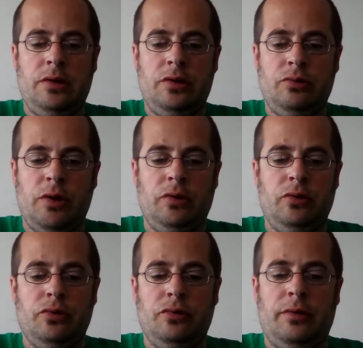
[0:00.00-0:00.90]
drug
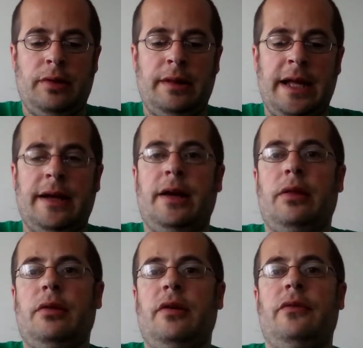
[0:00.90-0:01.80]
lords, that kind of
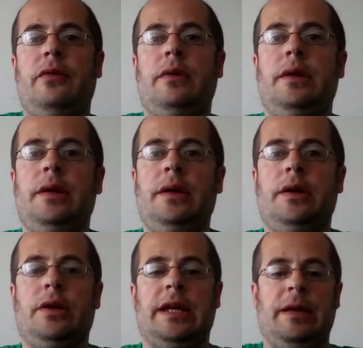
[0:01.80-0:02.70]
stuff,
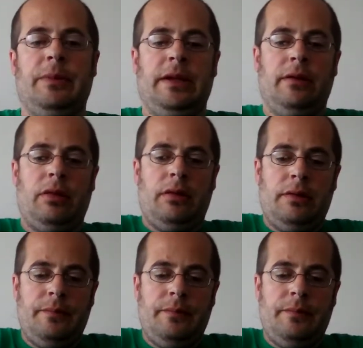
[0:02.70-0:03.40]
kingpins.